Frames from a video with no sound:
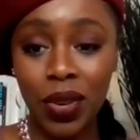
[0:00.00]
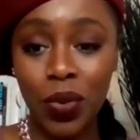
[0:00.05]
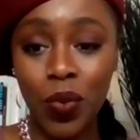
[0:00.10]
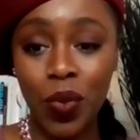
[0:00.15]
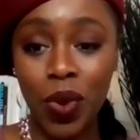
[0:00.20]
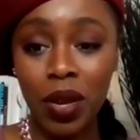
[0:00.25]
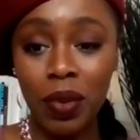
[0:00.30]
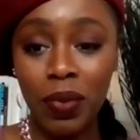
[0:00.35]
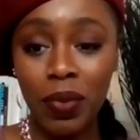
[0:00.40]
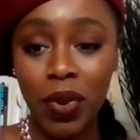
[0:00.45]

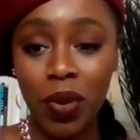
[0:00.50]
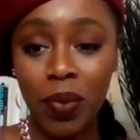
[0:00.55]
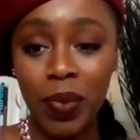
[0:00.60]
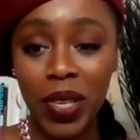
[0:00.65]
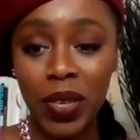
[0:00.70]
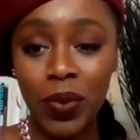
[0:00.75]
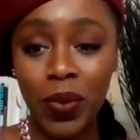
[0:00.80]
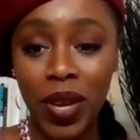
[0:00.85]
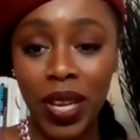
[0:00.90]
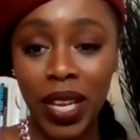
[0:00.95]
one
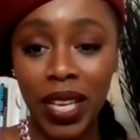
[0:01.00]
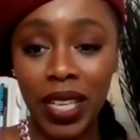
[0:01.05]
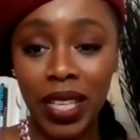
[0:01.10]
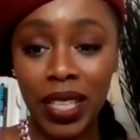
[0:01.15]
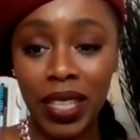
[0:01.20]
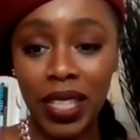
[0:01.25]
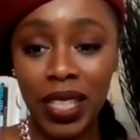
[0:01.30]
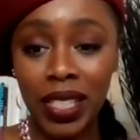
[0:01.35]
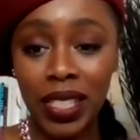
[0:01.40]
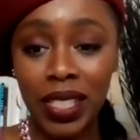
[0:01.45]
moment while I get
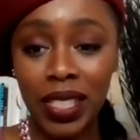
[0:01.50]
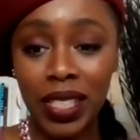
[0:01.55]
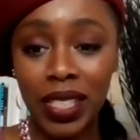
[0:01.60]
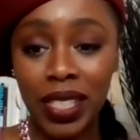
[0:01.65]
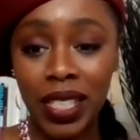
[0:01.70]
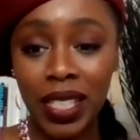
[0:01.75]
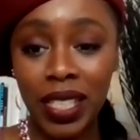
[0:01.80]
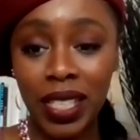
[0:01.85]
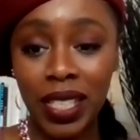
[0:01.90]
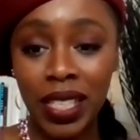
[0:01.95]
this
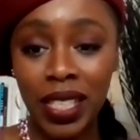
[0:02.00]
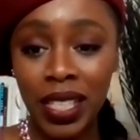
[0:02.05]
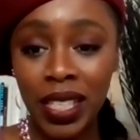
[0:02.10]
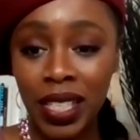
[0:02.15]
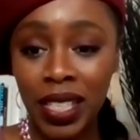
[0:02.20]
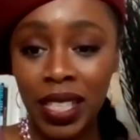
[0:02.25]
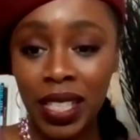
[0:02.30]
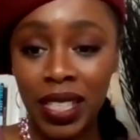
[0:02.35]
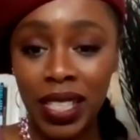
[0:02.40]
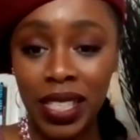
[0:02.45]

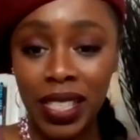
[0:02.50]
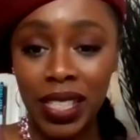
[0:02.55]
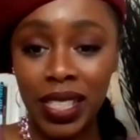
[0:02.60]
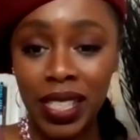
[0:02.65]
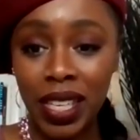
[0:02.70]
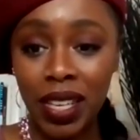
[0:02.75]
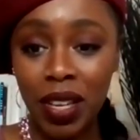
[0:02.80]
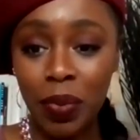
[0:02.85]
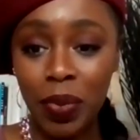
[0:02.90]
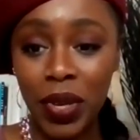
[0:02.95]

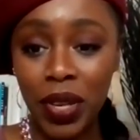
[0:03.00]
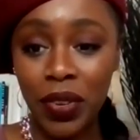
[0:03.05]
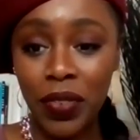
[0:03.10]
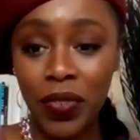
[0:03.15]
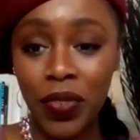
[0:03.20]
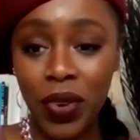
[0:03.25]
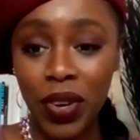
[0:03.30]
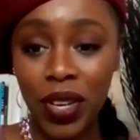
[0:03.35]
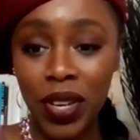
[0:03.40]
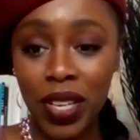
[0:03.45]
set up here
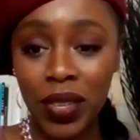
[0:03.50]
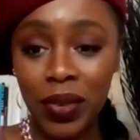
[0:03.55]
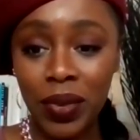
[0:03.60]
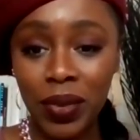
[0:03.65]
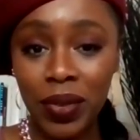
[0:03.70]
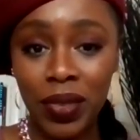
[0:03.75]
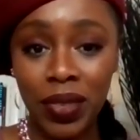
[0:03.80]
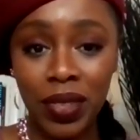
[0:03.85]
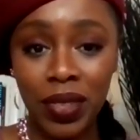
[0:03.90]
for you.